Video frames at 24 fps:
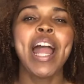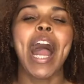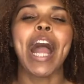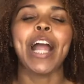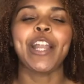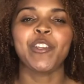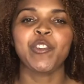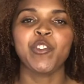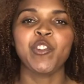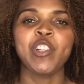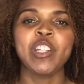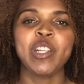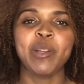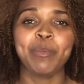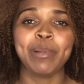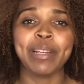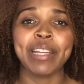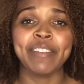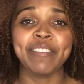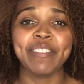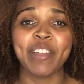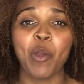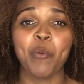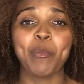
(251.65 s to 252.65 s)
I truly
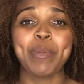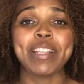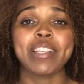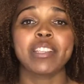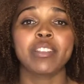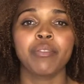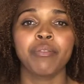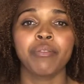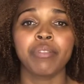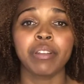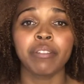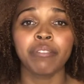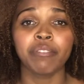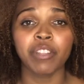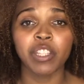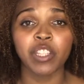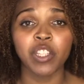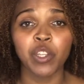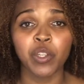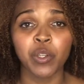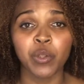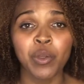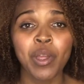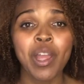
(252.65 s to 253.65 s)
believe there'll be something for
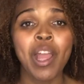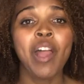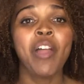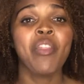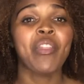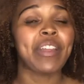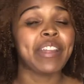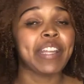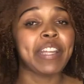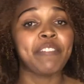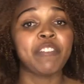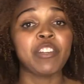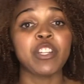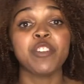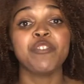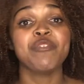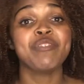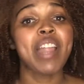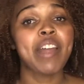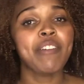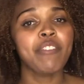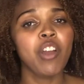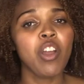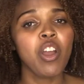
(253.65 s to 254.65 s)
you that either you've
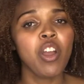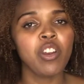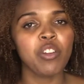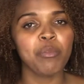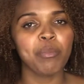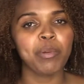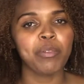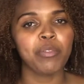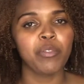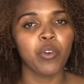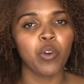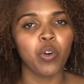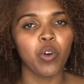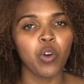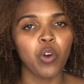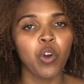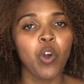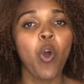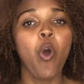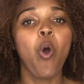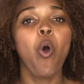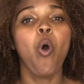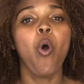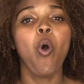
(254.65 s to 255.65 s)
never heard of before
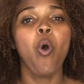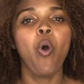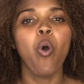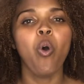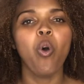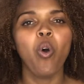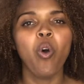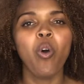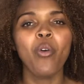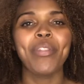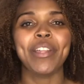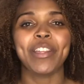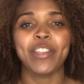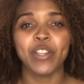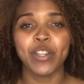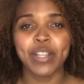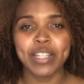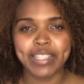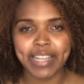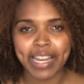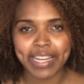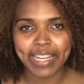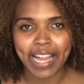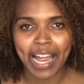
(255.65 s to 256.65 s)
or that you
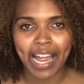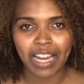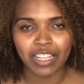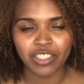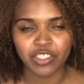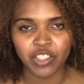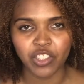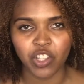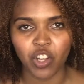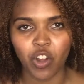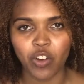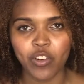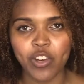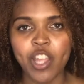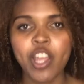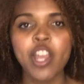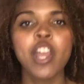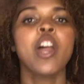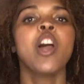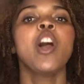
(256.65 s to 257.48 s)
can take action on.